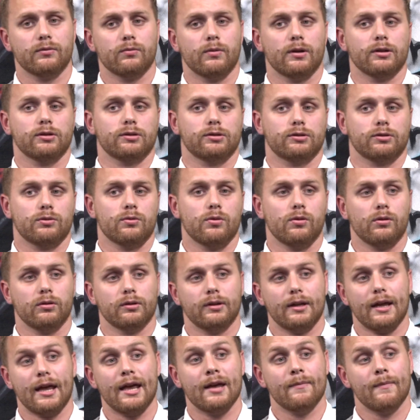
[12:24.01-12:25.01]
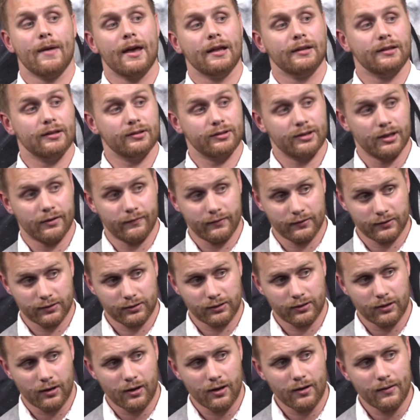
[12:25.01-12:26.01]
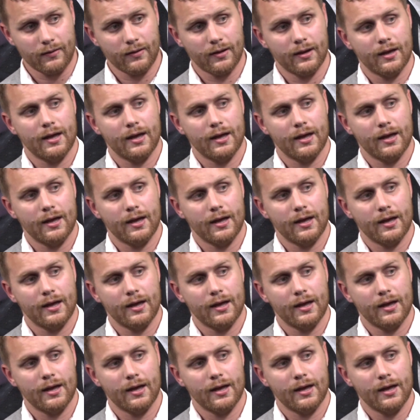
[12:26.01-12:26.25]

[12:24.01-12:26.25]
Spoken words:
was called M87 star. Mm.